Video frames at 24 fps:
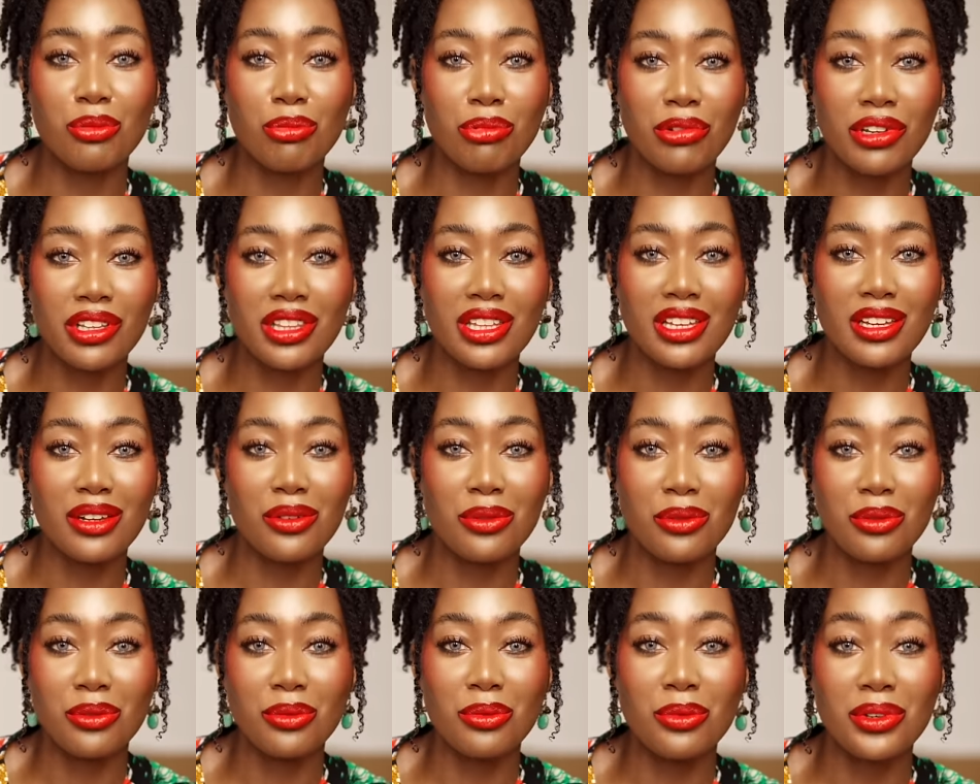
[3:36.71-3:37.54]

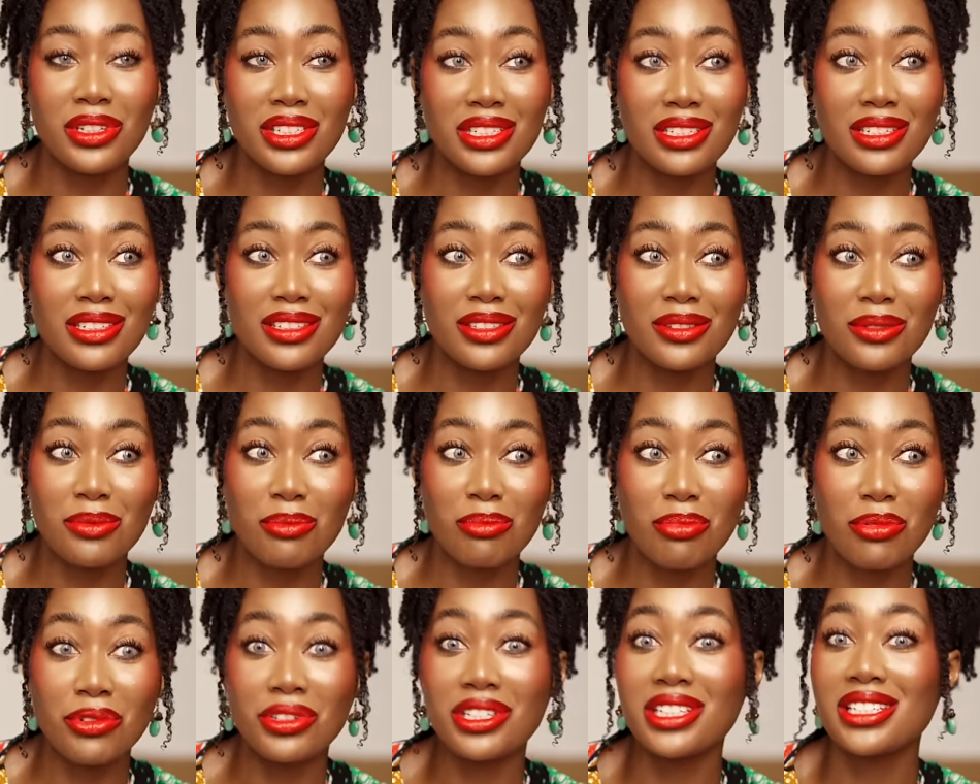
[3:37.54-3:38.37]
breathing, which is
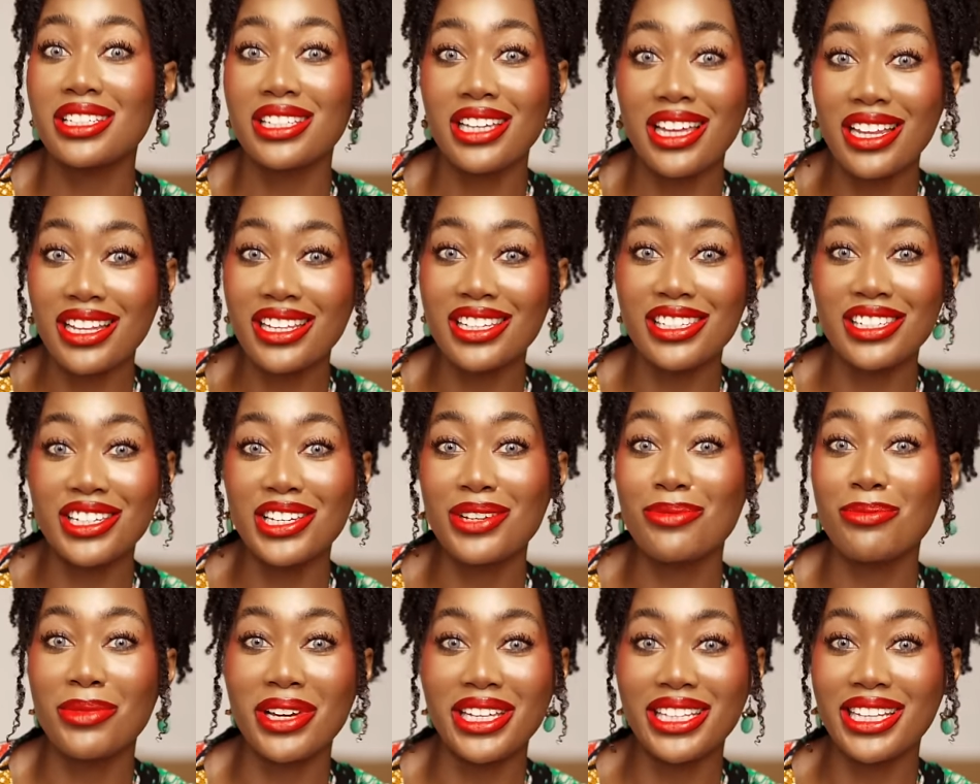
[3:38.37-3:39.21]
pretty
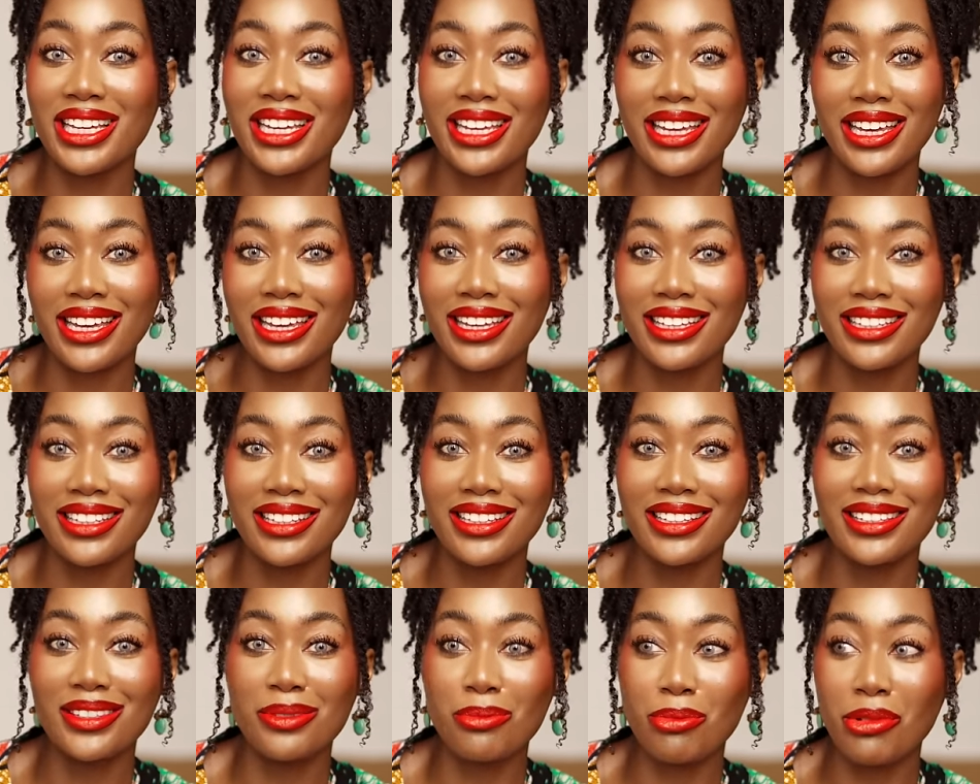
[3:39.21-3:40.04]
challenging, might I add.
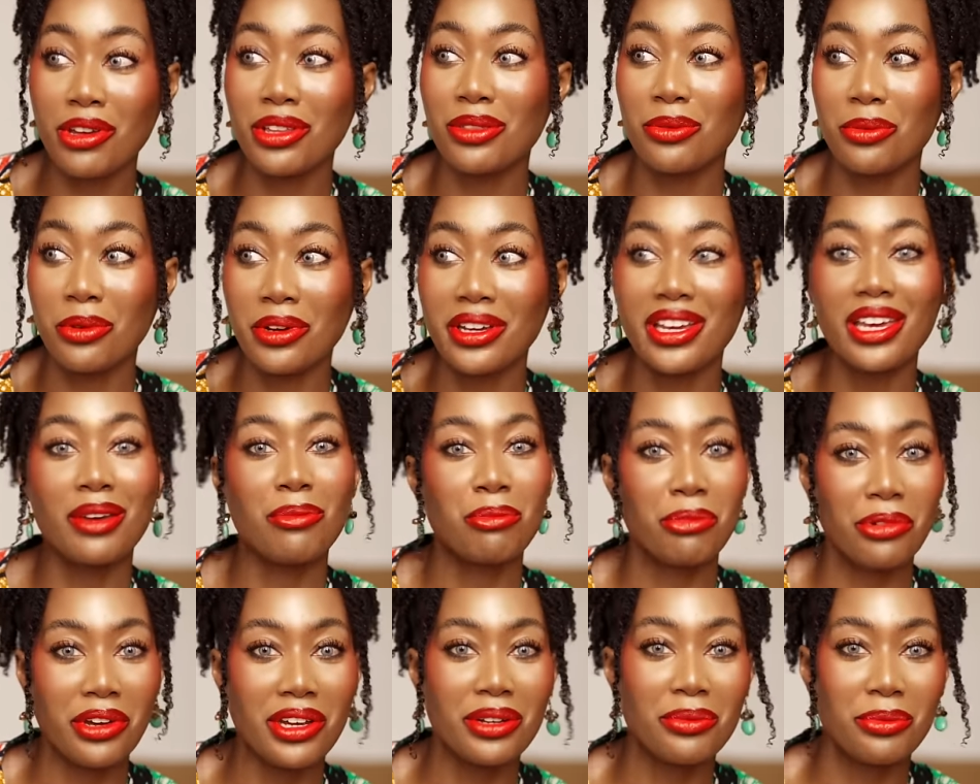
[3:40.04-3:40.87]
This is breathwork
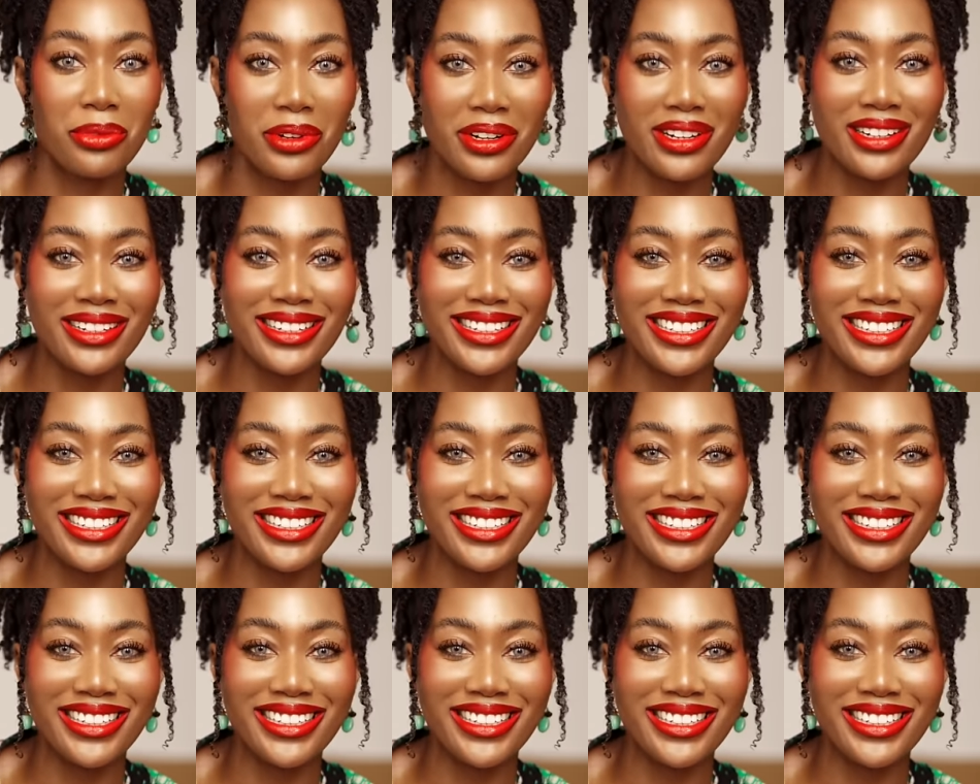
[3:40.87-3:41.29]
and brain work.